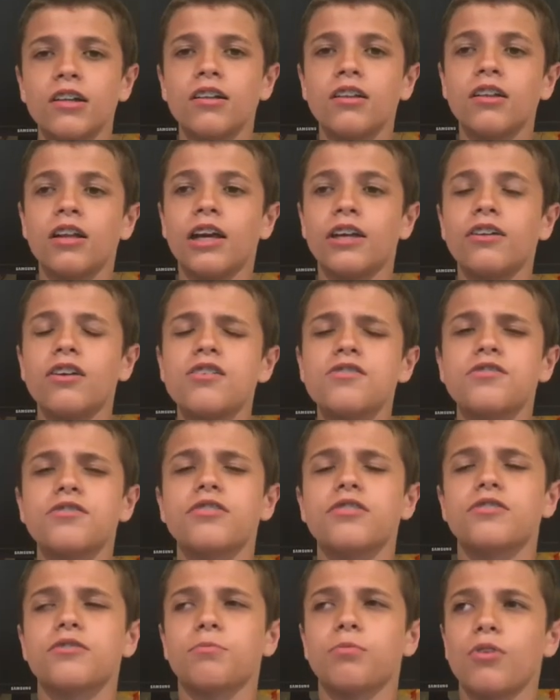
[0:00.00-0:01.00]
And also
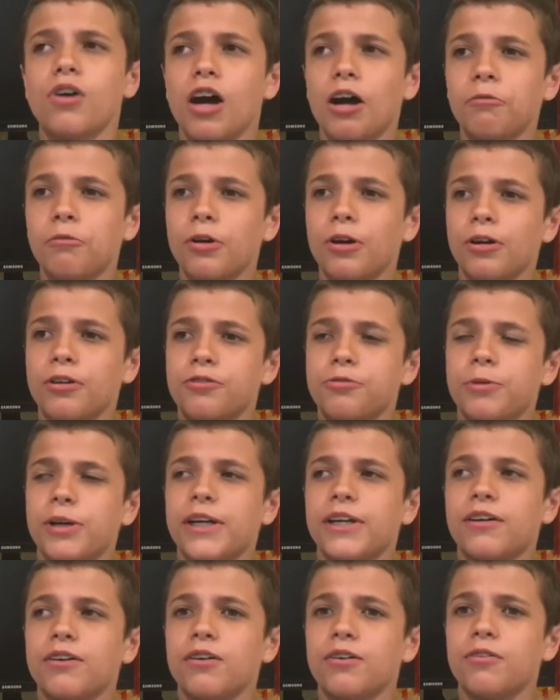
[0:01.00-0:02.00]
there's a plot where
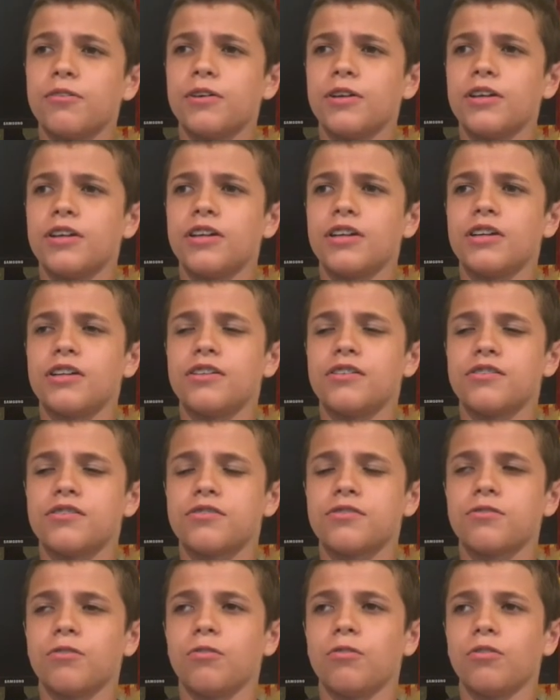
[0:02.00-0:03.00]
Draco is
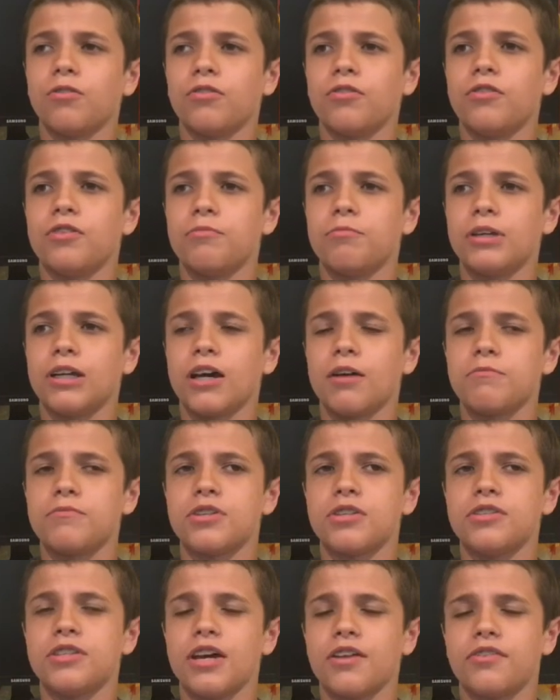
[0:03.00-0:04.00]
told it becomes
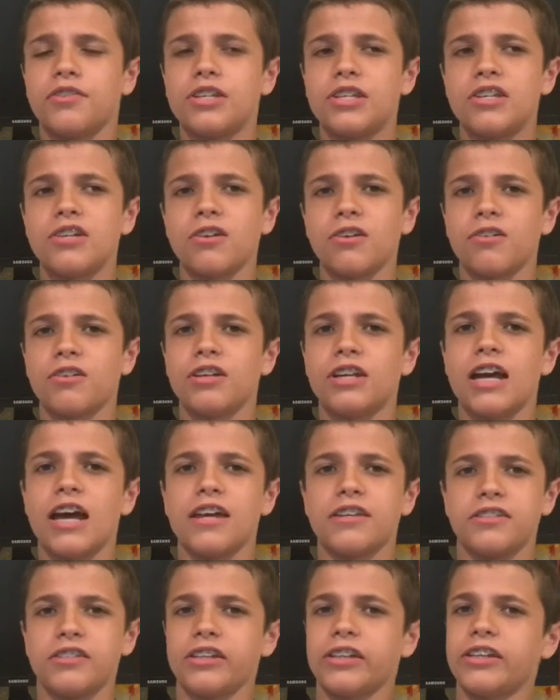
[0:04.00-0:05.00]
a Death Eater and
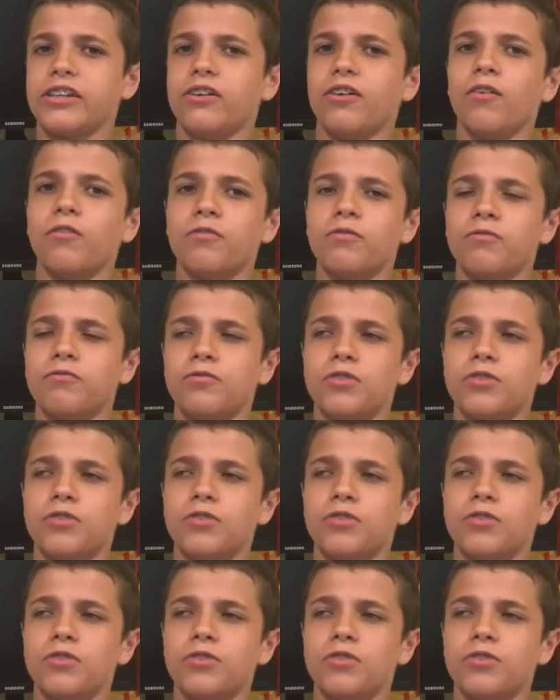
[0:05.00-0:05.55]
has to kill